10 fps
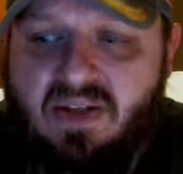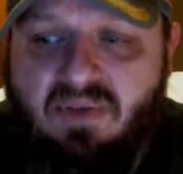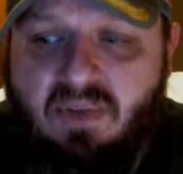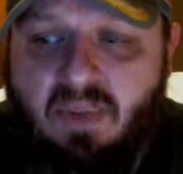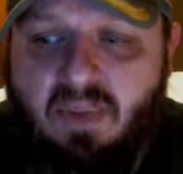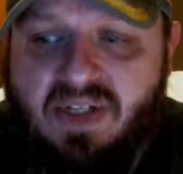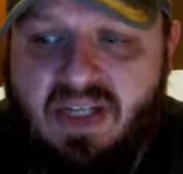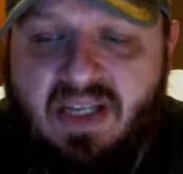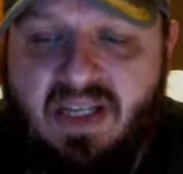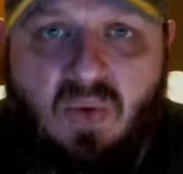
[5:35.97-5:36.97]
so you have to
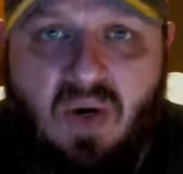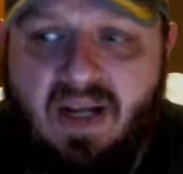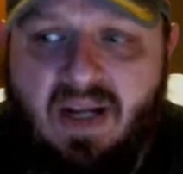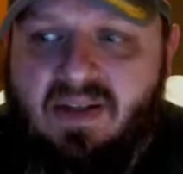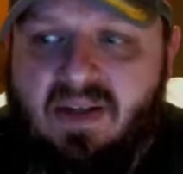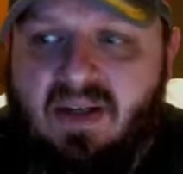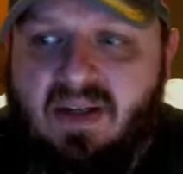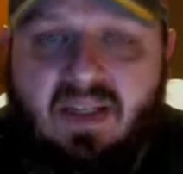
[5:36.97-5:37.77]
purchase it twice